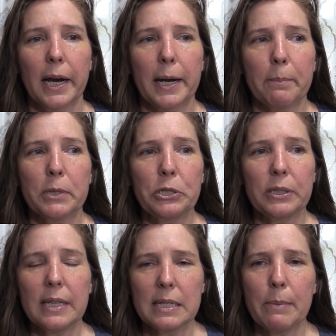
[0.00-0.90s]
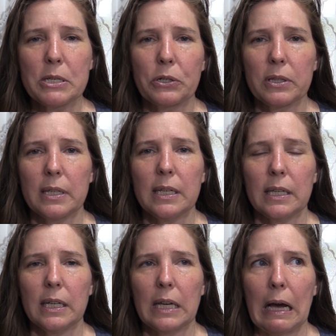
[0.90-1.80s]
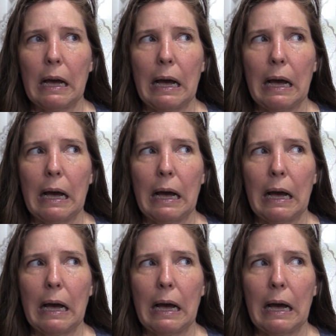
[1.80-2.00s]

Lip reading: But during that time I started thinking,